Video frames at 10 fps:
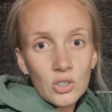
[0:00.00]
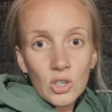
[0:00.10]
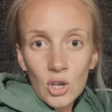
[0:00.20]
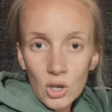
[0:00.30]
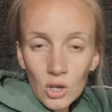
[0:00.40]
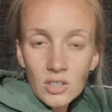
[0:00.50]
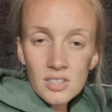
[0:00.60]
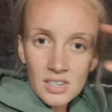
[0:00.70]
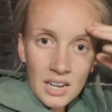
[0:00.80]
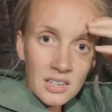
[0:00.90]
go and
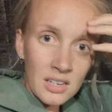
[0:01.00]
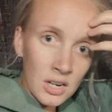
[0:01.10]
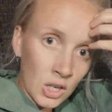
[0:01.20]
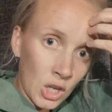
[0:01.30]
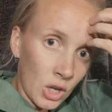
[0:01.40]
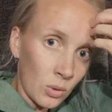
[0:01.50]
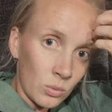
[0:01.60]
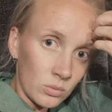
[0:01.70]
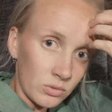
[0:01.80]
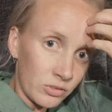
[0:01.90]
stand in a queue
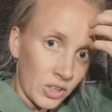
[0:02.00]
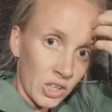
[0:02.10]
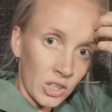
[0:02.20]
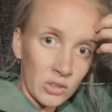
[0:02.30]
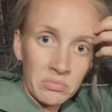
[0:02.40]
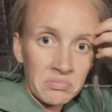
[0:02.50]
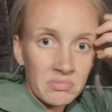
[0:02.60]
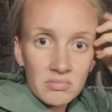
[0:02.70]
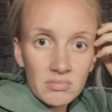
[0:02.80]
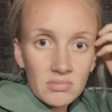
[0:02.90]
for
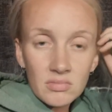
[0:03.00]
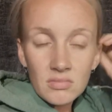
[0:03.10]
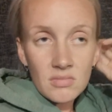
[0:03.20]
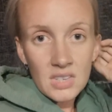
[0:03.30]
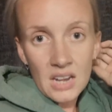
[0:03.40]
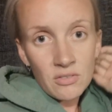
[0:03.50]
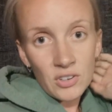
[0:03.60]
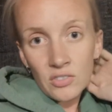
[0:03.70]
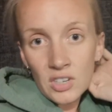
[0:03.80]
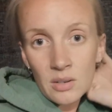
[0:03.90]

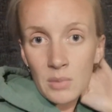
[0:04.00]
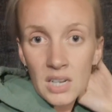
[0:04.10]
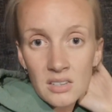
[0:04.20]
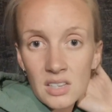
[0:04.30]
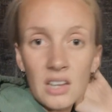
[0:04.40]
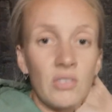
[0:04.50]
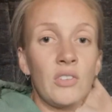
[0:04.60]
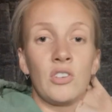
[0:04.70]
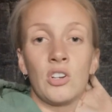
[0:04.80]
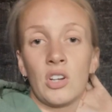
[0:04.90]
10-15 minutes. Even
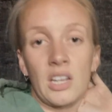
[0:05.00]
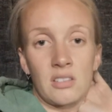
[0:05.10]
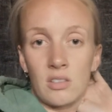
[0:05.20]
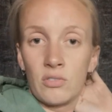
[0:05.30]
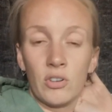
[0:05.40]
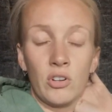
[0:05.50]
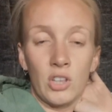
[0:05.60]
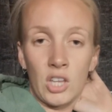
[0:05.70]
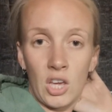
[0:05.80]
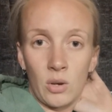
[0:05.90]
if you don't get to the front of
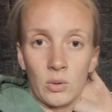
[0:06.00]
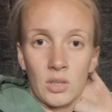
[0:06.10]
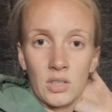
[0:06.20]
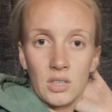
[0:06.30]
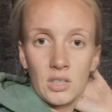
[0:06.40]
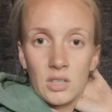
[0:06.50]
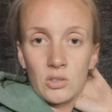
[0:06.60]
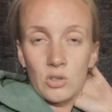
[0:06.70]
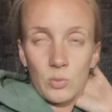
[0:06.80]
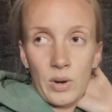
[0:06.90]
the queue,
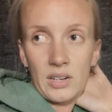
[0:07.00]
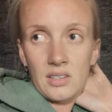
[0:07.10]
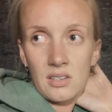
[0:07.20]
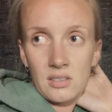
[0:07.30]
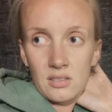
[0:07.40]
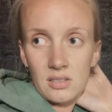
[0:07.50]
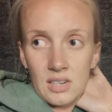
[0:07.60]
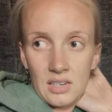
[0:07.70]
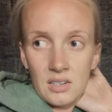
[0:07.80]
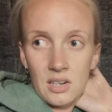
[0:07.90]
just practice
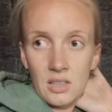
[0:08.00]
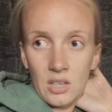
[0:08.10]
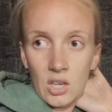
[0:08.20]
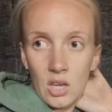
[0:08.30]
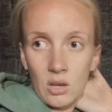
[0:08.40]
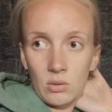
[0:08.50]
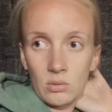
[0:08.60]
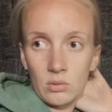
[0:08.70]
standing in the queue.